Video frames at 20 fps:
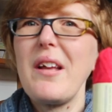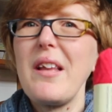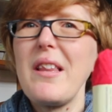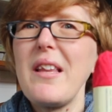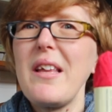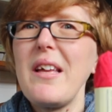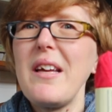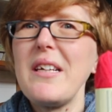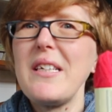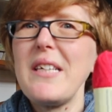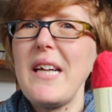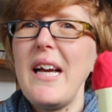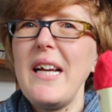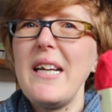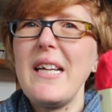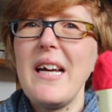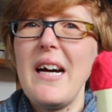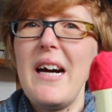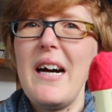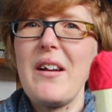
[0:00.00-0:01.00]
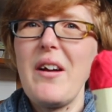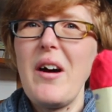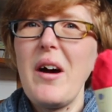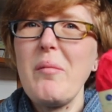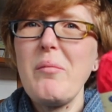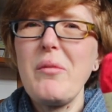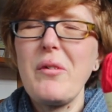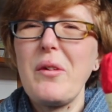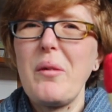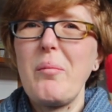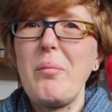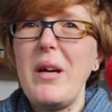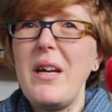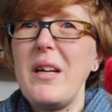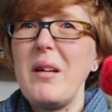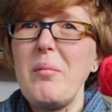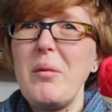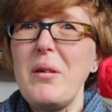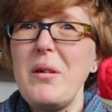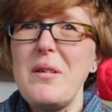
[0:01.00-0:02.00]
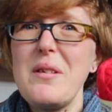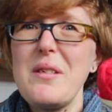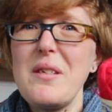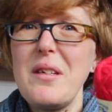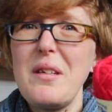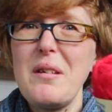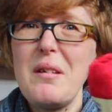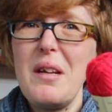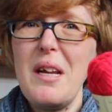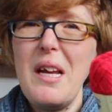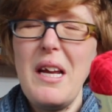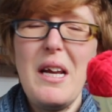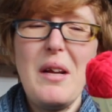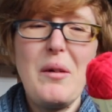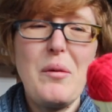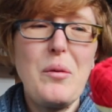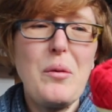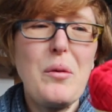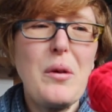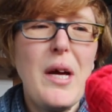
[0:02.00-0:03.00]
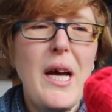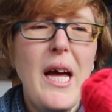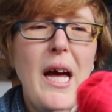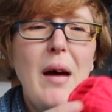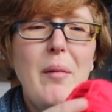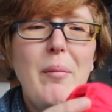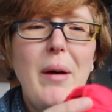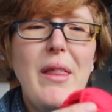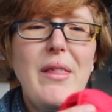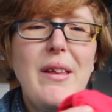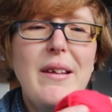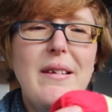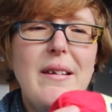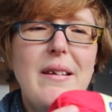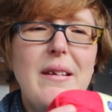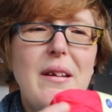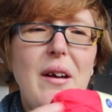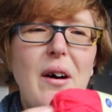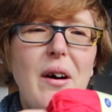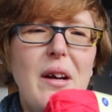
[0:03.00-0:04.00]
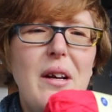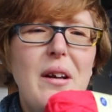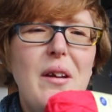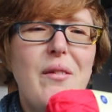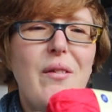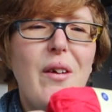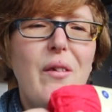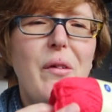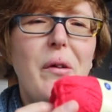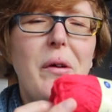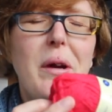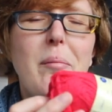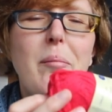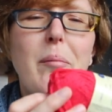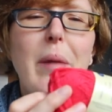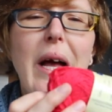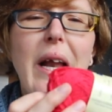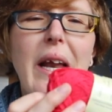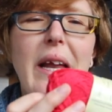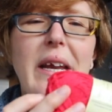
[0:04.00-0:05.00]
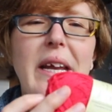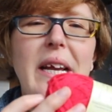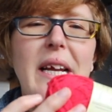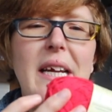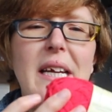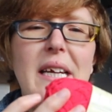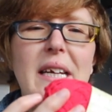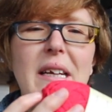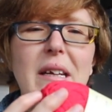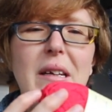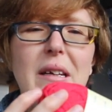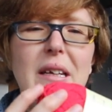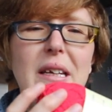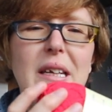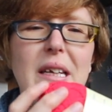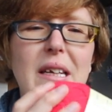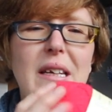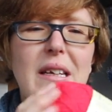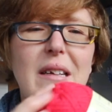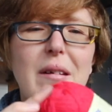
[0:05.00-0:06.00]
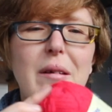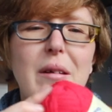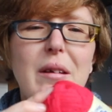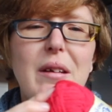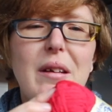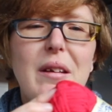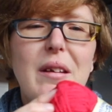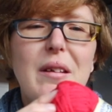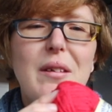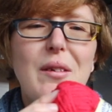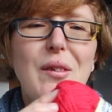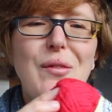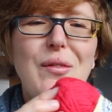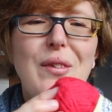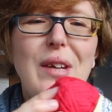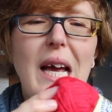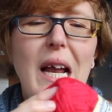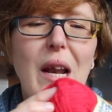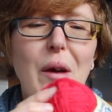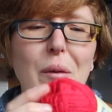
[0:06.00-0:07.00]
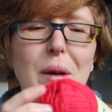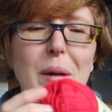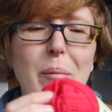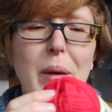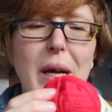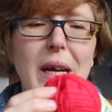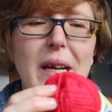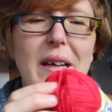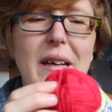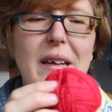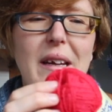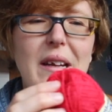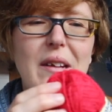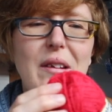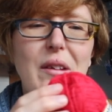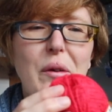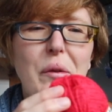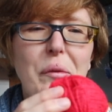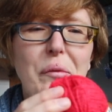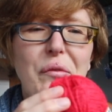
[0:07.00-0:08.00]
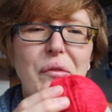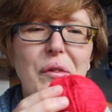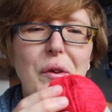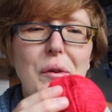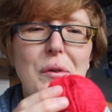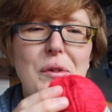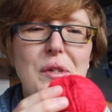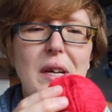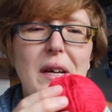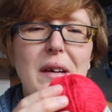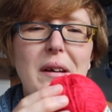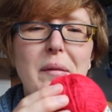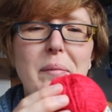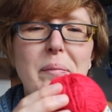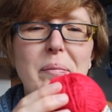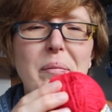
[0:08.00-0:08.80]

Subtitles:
at the shade card, I'm not a pink person at all, but this is kind of a very melony, sort of yellowy pink. It's called fuchsia.